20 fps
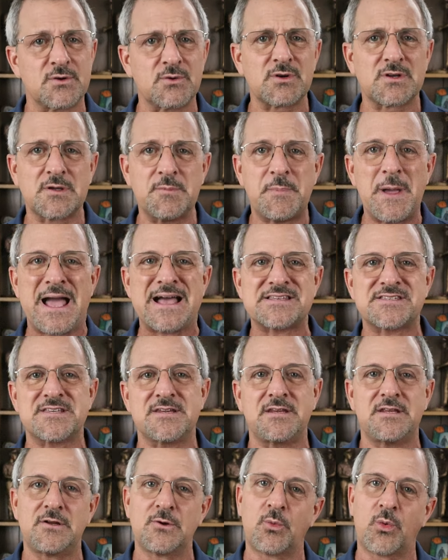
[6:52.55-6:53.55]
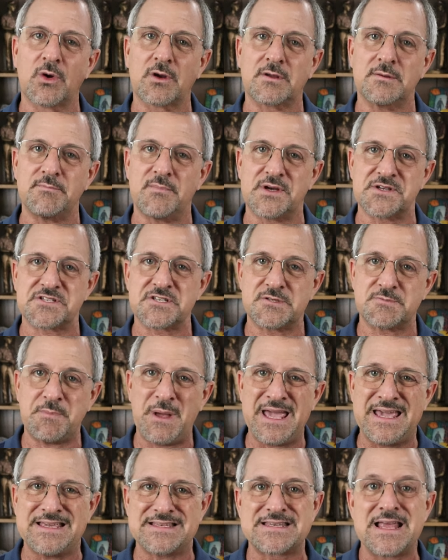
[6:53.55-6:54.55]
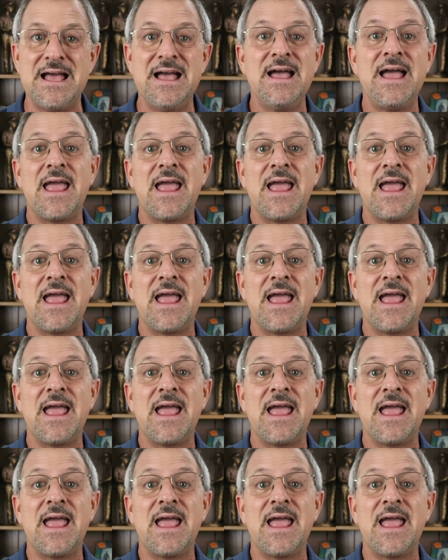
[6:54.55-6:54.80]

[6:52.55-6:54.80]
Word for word: or capacity to work at Musk's pace,